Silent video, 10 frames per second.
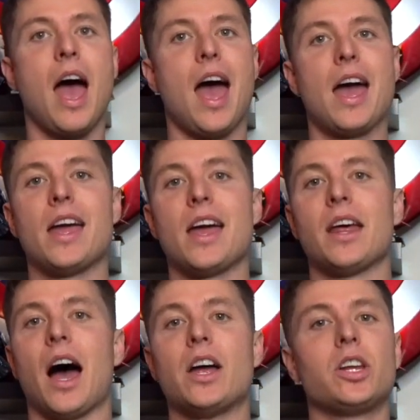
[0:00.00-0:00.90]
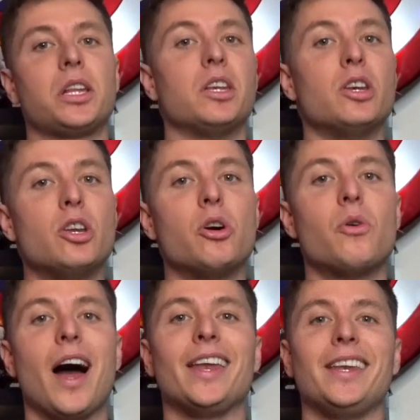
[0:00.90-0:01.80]
and I just
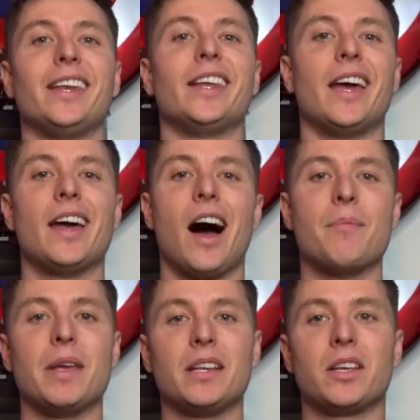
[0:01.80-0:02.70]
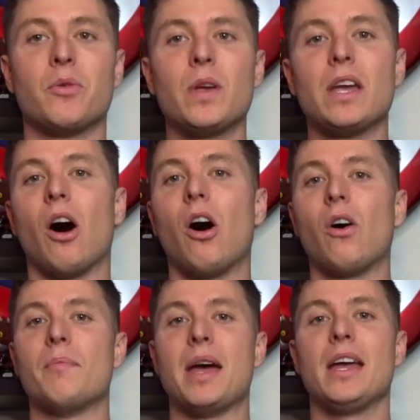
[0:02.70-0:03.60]
knew I needed it. I mean, can we
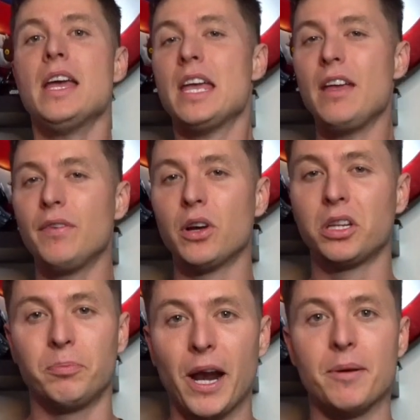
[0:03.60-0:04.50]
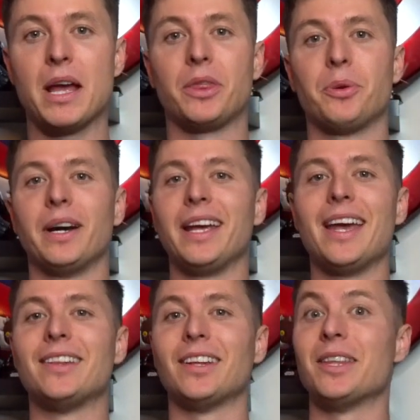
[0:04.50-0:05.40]
all admit, even though Spiderman III
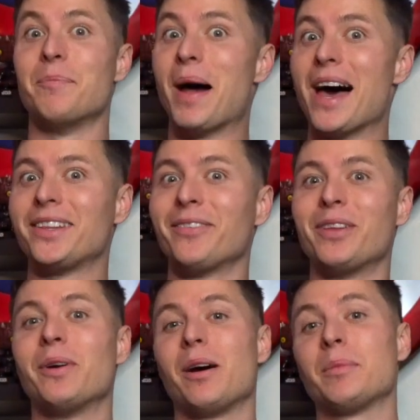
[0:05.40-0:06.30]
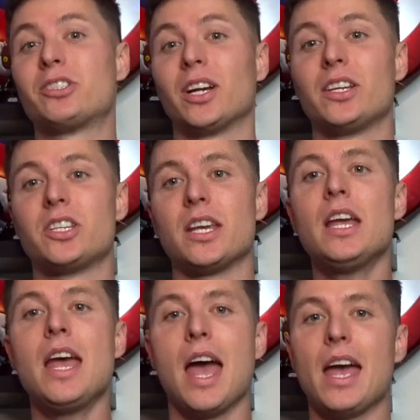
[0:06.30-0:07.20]
isn't the best of the Raimi trilogy,
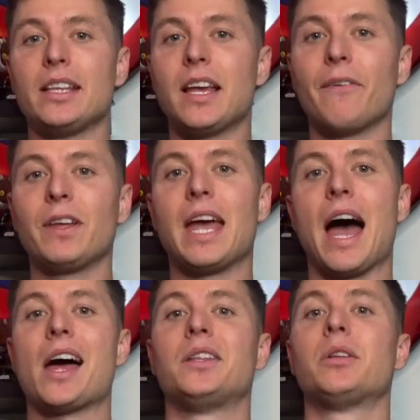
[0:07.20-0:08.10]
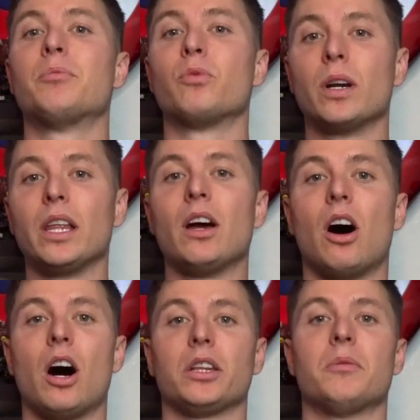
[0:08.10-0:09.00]
it definitely had some really
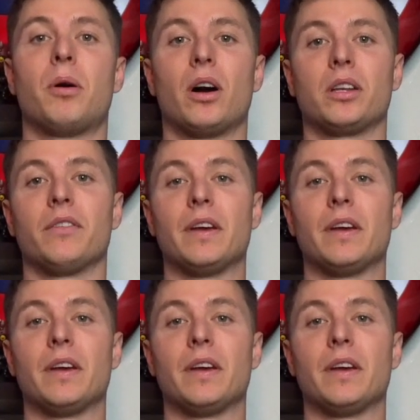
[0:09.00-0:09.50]
awesome parts of